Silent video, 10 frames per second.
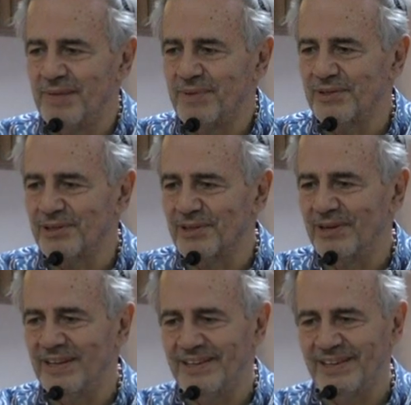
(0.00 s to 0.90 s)
because
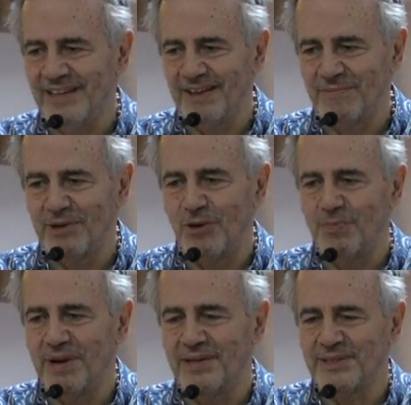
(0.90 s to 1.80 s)
gl um,
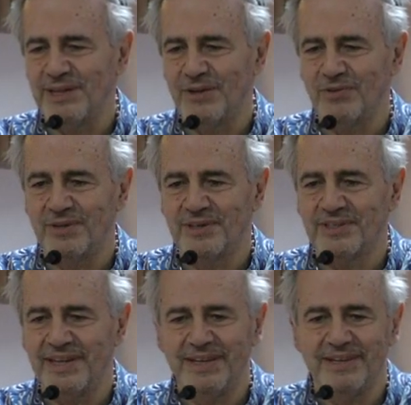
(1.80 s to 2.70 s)
globalization
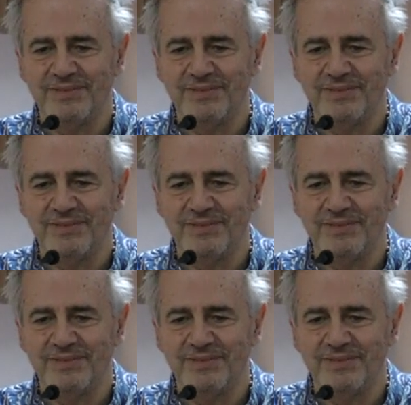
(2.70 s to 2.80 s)
is a